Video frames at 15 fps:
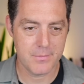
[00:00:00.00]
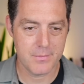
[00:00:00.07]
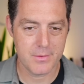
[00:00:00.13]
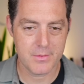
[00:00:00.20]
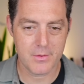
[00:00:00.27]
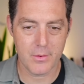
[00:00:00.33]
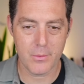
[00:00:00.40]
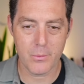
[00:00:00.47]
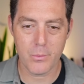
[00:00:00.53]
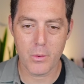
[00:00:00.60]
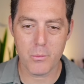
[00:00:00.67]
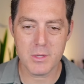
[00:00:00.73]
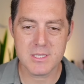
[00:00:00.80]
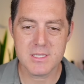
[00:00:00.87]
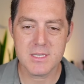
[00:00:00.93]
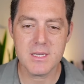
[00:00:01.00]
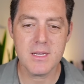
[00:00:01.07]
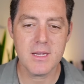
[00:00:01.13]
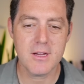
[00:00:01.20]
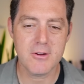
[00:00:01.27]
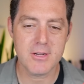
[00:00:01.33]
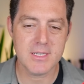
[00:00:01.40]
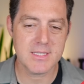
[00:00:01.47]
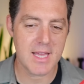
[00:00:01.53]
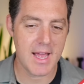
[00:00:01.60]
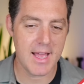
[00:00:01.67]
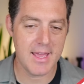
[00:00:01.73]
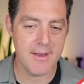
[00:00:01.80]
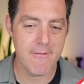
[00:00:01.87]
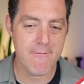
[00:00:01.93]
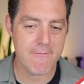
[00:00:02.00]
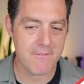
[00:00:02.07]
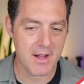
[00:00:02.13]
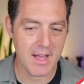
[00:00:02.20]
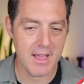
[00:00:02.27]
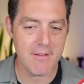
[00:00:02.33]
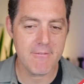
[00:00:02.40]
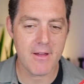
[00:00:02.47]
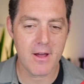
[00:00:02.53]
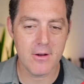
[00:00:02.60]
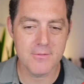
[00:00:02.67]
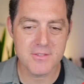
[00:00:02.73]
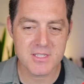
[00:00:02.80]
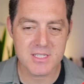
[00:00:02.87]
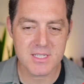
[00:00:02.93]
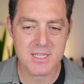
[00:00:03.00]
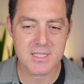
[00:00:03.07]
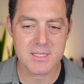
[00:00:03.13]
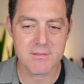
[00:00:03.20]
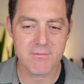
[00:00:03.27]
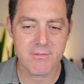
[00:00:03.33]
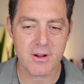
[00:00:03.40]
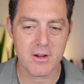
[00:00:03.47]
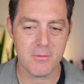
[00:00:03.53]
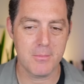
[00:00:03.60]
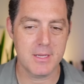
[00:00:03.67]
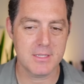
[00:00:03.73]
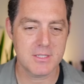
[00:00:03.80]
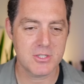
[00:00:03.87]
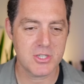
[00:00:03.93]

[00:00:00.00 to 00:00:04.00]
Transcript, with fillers: So what we see here is in five of six environments,